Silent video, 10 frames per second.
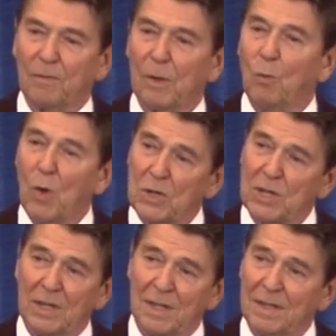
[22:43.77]
from
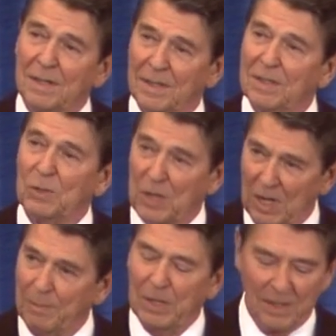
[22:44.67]
Washington to
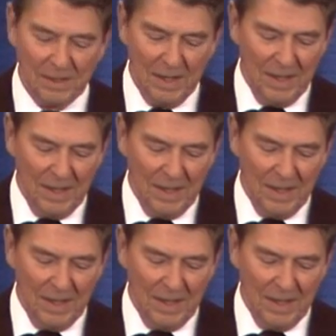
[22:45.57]
Columbia.